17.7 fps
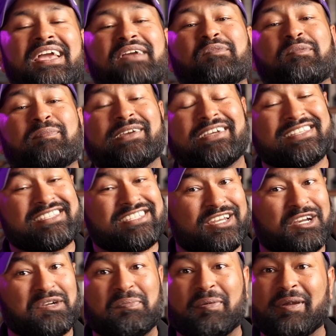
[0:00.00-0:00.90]
it would be
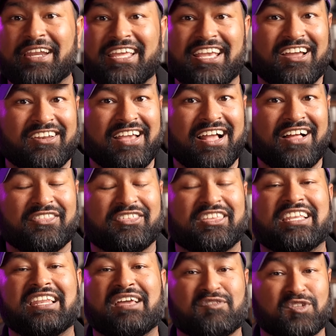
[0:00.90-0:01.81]
considered pretty
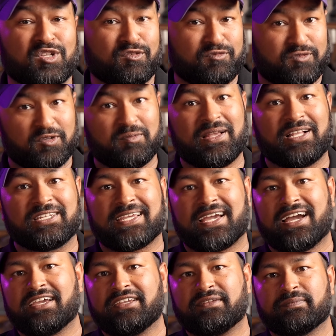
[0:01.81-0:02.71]
unhealthy level of
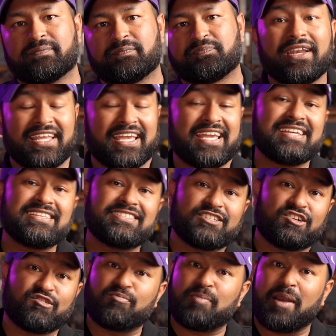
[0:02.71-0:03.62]
formaldehyde. What is
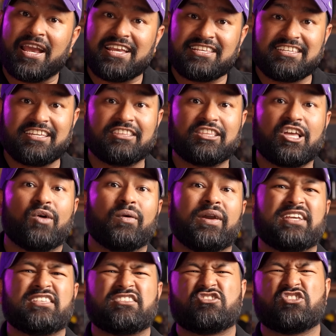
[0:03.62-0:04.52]
surprising though
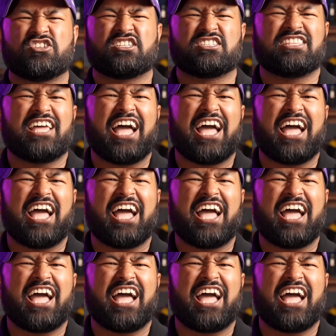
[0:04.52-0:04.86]
is just